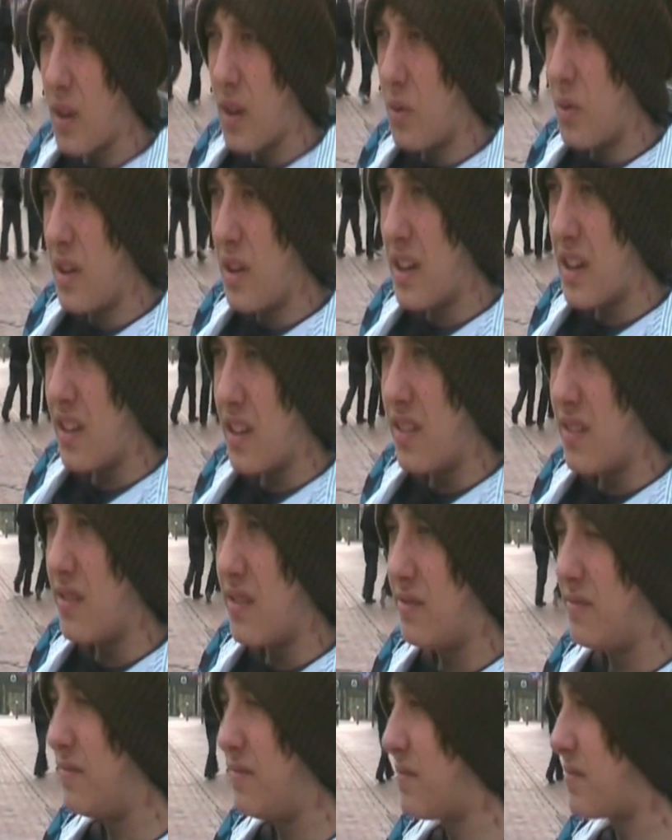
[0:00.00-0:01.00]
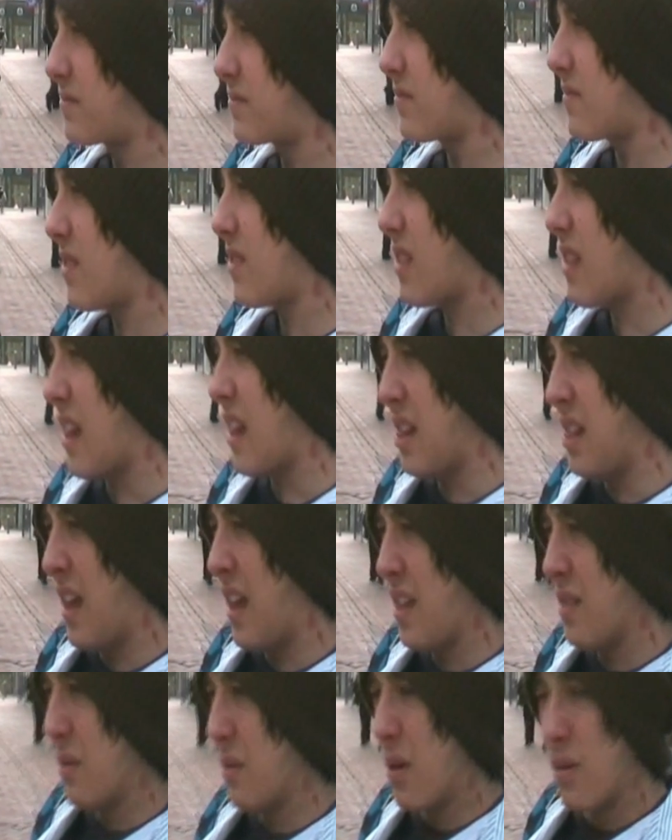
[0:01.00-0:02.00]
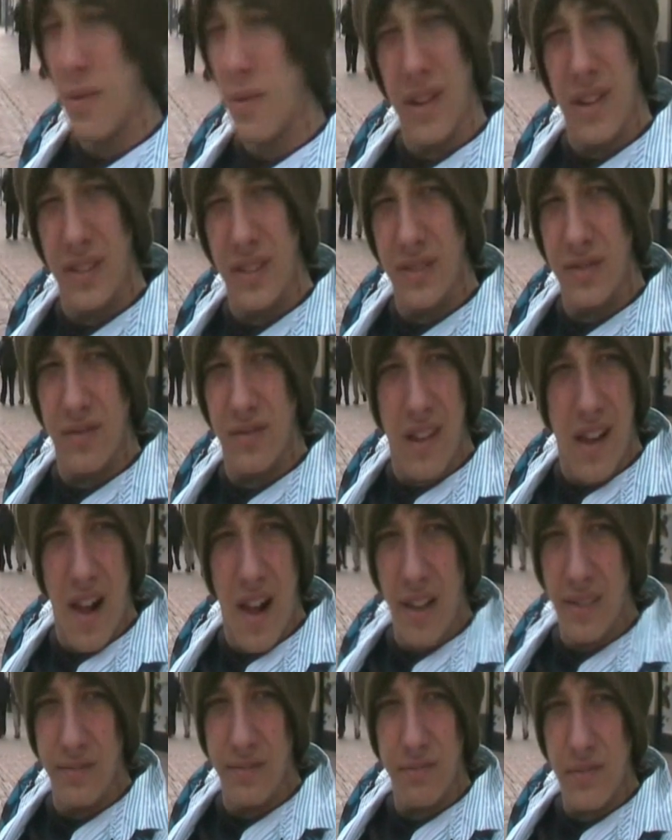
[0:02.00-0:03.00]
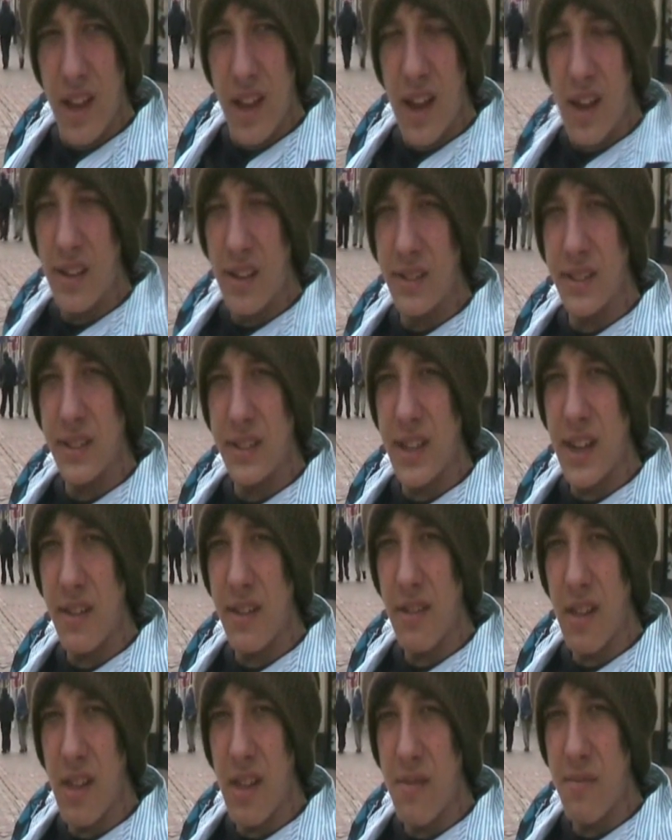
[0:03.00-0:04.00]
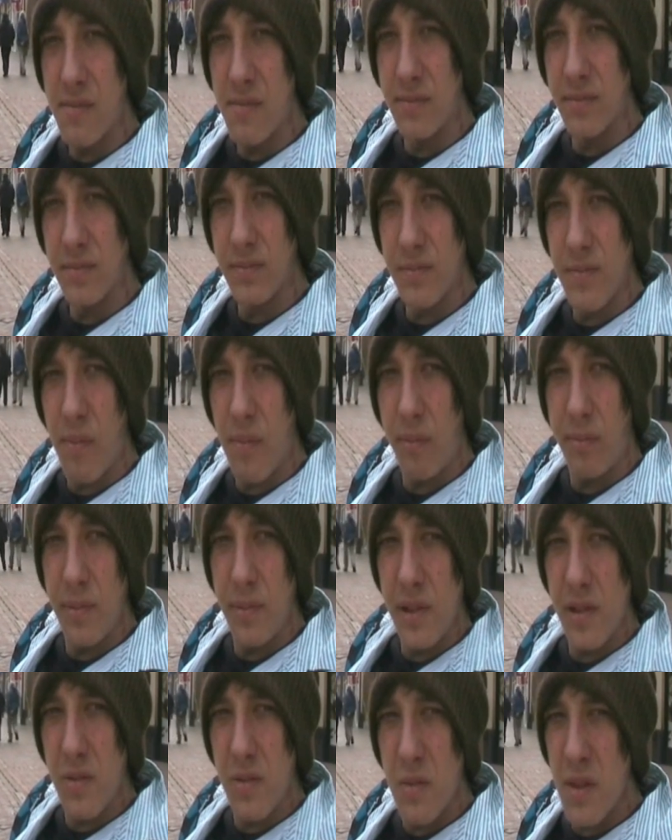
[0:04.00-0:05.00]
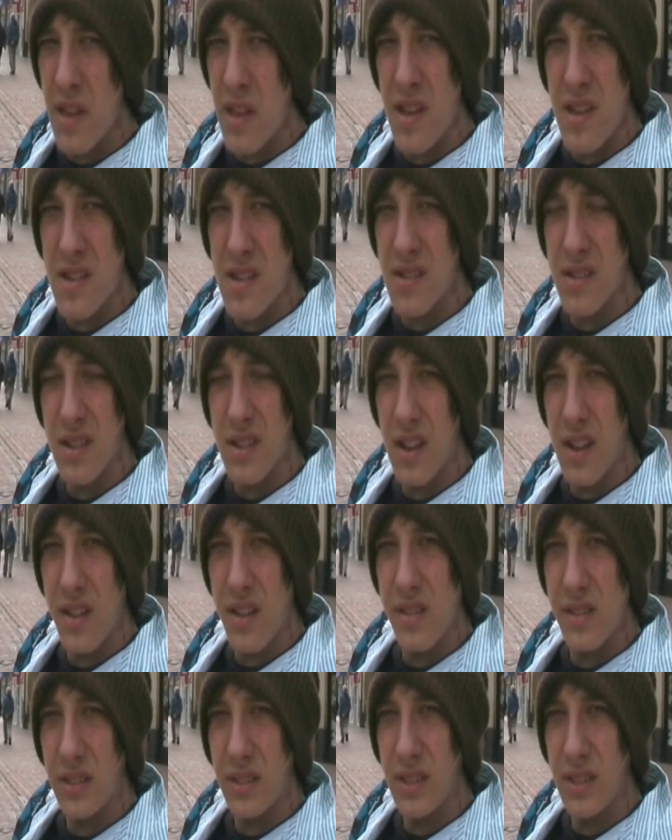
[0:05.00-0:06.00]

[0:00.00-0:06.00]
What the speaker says: working, like at the moment, can't really be done with it. Can't.